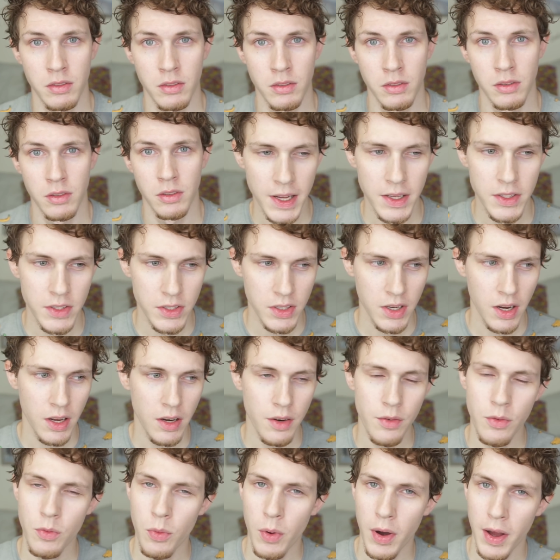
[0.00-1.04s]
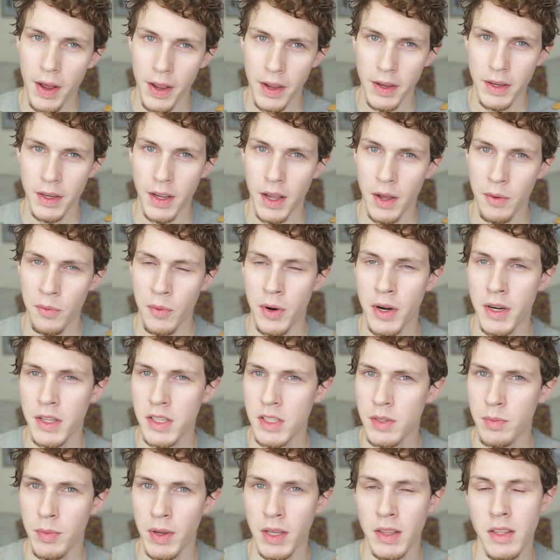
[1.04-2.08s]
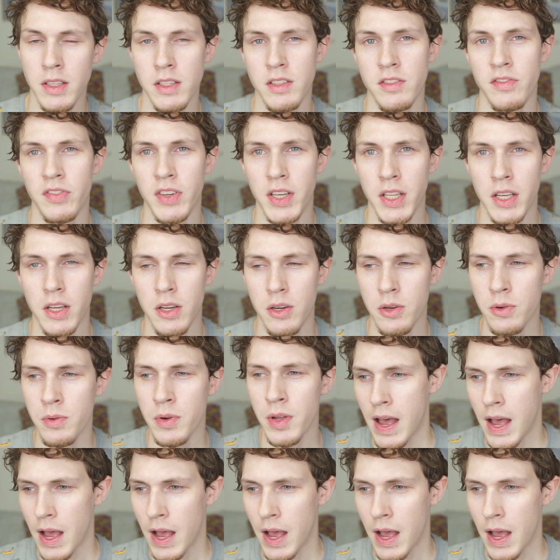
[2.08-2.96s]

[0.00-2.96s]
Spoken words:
And that's kind of why I wanted to make this video.